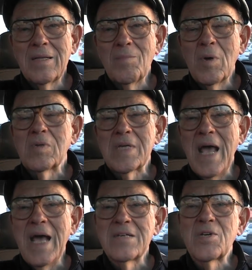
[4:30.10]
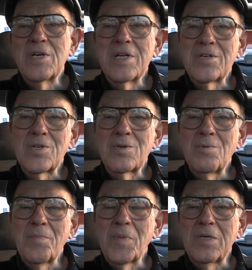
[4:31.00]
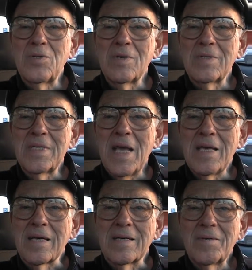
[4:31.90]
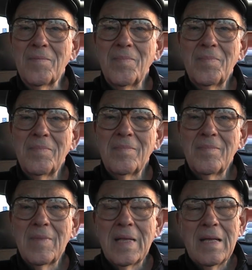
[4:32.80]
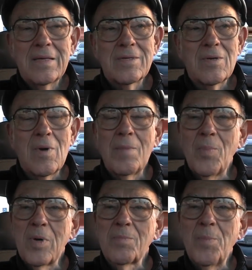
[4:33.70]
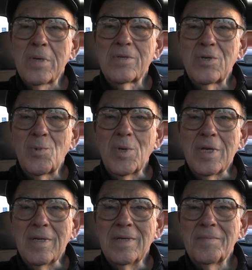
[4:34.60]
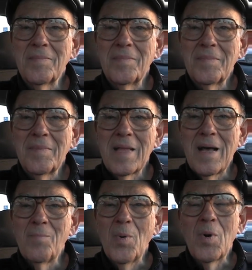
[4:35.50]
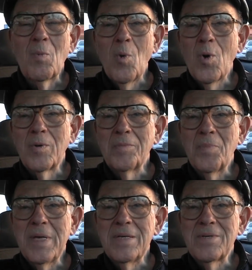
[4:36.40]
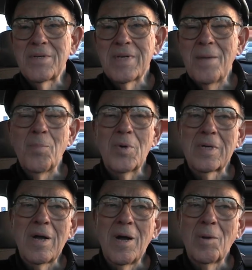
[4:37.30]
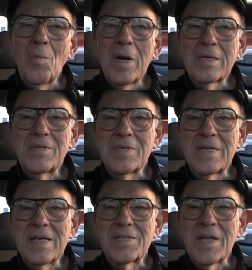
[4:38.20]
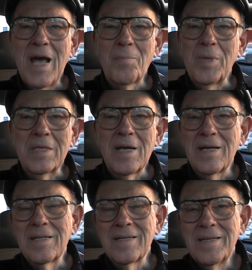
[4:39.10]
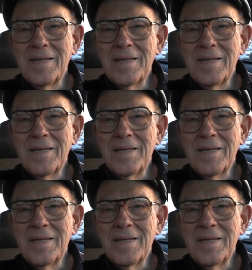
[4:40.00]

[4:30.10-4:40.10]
most hazardous trip that you could take. So I bought books to read. I bought War and Peace. I bought Karl Marx's Das Kapital.